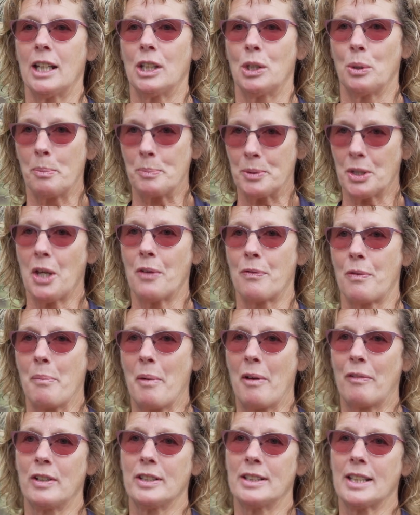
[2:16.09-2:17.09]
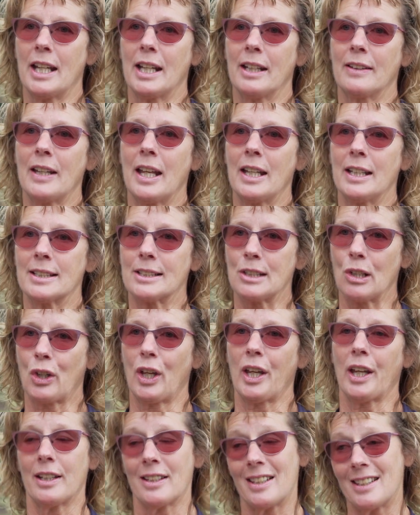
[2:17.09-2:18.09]
you observe them every day, and then it's
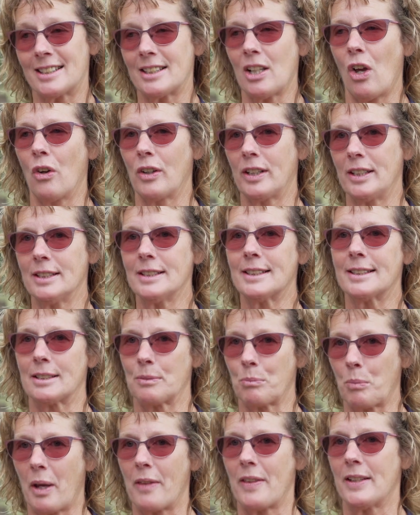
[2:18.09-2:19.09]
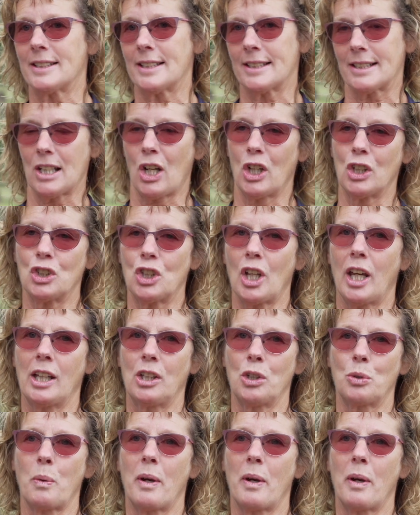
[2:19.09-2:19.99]
looking at the signs where there's a slight change,